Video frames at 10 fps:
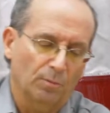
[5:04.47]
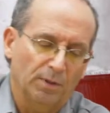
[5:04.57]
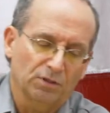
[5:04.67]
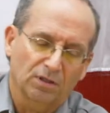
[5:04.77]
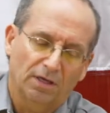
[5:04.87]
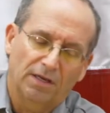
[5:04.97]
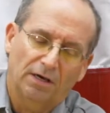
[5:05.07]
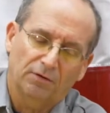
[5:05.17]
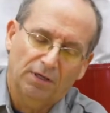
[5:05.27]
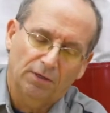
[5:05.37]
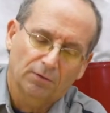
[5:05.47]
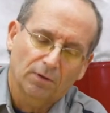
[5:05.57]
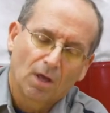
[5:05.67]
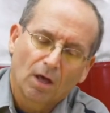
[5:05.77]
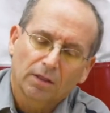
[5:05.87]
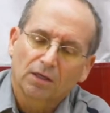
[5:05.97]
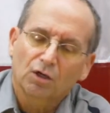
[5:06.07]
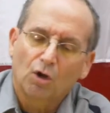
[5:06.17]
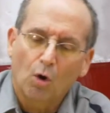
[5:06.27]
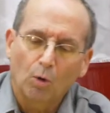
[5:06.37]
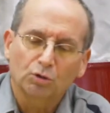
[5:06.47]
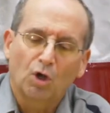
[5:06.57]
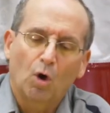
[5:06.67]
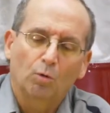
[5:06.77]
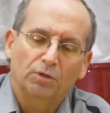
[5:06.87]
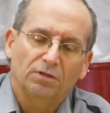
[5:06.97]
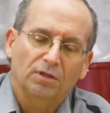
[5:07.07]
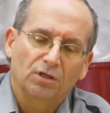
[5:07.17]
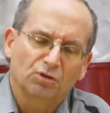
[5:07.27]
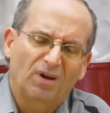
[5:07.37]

bits laying out here. The gold coating, these are